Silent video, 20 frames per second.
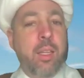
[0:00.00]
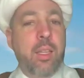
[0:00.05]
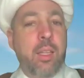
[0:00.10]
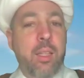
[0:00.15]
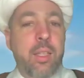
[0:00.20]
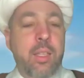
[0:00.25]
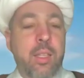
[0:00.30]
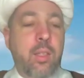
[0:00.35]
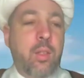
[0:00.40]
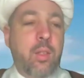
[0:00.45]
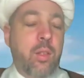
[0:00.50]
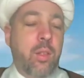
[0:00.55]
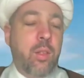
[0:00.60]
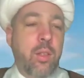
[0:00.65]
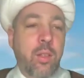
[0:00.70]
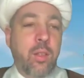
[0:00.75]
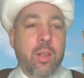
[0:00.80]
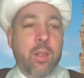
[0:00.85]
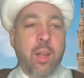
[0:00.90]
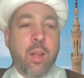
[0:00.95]
This,
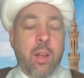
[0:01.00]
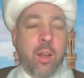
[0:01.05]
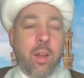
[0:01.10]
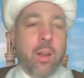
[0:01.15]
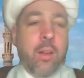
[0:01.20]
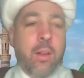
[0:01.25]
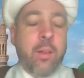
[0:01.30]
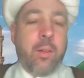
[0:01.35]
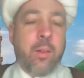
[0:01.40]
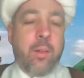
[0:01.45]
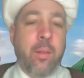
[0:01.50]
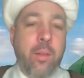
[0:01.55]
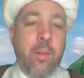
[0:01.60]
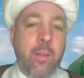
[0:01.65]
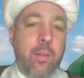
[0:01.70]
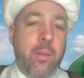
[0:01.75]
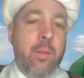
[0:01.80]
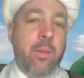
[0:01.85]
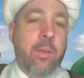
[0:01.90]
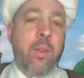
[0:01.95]

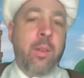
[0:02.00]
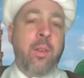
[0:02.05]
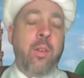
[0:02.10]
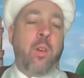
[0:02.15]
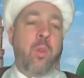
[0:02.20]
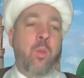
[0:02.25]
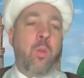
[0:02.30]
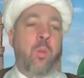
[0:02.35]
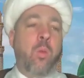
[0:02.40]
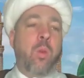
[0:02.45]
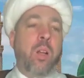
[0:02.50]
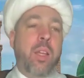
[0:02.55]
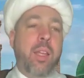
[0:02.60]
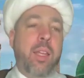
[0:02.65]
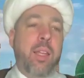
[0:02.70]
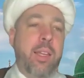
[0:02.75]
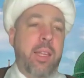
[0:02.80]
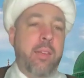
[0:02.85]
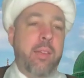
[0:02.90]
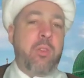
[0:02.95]
what
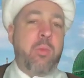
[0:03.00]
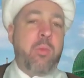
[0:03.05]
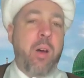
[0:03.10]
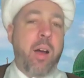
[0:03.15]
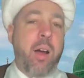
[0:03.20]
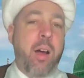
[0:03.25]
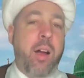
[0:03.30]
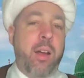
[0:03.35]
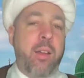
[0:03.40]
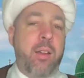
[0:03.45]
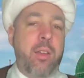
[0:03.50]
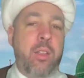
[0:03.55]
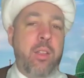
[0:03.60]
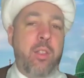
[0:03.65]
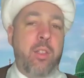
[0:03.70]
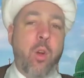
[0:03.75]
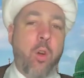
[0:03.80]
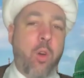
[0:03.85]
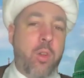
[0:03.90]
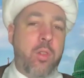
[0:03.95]
he leaves behind
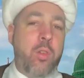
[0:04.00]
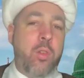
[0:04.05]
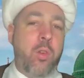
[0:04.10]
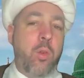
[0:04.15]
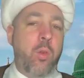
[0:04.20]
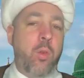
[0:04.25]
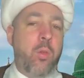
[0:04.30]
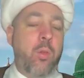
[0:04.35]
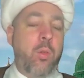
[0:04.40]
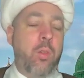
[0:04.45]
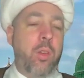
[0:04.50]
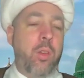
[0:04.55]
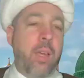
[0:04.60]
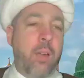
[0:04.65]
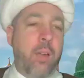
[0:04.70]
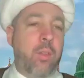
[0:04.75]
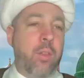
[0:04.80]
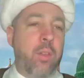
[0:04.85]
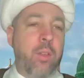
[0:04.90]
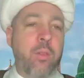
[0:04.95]
is also
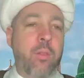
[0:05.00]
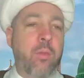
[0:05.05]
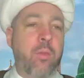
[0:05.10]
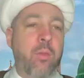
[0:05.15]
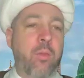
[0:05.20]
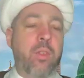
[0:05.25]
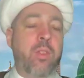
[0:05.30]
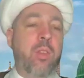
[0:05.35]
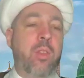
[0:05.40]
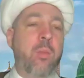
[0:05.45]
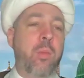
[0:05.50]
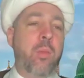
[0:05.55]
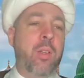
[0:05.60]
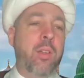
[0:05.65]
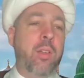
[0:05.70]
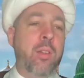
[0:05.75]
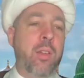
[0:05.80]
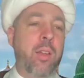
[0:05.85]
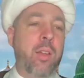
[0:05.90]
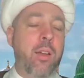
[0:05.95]
counted fi
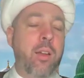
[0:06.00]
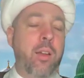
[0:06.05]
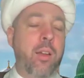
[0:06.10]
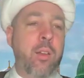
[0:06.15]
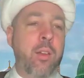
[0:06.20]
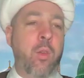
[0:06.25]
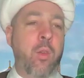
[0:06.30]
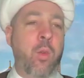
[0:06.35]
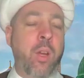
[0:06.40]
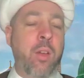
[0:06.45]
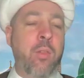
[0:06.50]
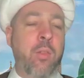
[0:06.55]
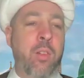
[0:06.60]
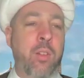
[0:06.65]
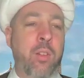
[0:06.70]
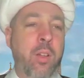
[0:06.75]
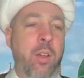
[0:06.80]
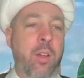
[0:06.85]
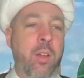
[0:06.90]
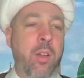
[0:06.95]
sabilillah, in the way of
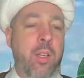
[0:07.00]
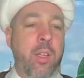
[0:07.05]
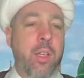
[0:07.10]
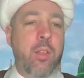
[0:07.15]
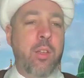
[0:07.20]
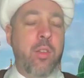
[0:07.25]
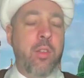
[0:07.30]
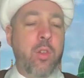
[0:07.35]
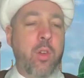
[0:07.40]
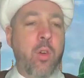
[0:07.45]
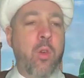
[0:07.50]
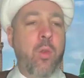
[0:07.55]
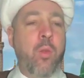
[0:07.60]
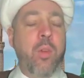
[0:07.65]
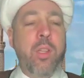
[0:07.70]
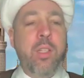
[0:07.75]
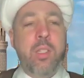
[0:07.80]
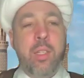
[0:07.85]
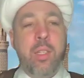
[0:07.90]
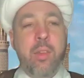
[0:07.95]
Allah. So
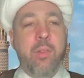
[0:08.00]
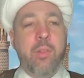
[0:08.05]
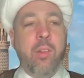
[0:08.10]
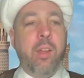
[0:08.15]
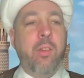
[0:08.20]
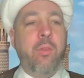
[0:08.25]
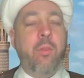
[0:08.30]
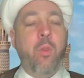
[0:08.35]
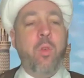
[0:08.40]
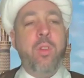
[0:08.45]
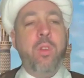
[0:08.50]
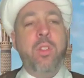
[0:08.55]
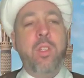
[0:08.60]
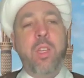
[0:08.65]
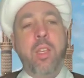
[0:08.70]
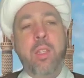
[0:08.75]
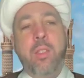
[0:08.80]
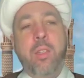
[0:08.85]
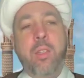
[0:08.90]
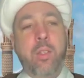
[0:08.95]
he's leaving it for his
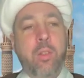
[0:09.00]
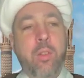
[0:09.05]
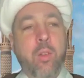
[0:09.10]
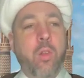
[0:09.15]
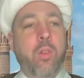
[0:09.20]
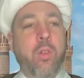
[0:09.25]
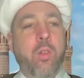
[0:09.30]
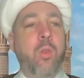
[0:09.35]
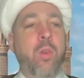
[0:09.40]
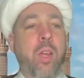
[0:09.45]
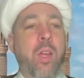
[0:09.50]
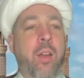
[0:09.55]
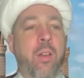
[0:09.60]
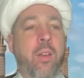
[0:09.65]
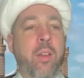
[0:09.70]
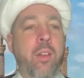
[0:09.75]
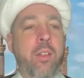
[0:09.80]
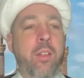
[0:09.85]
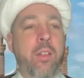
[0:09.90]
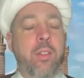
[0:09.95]
kids. It is also
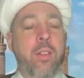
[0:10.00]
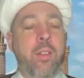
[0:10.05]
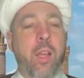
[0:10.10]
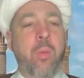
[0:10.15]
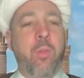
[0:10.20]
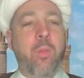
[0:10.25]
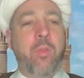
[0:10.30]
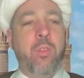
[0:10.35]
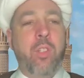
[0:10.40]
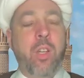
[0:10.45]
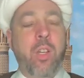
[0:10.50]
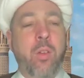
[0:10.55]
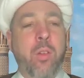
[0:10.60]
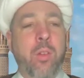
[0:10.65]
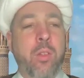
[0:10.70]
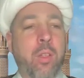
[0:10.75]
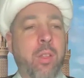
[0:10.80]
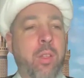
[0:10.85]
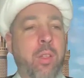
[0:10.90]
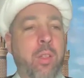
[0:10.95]
counting as a type of
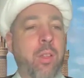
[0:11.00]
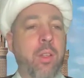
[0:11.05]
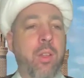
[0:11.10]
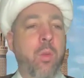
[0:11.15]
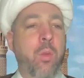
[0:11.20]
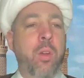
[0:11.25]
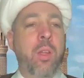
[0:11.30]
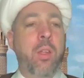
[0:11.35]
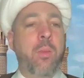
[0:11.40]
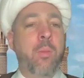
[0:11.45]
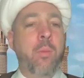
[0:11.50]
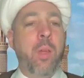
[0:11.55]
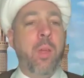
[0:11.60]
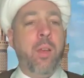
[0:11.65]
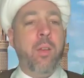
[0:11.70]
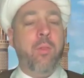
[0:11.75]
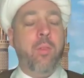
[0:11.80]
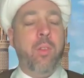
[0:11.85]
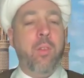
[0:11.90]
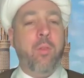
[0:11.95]
charity, and he will get
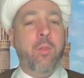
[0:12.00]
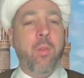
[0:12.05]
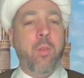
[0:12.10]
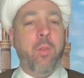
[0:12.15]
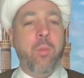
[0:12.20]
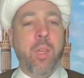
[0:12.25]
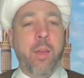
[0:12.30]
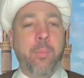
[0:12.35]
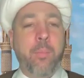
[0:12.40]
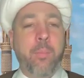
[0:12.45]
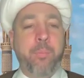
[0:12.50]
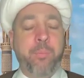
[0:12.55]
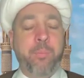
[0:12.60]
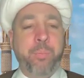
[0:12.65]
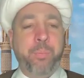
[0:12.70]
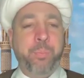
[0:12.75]
benefit from that.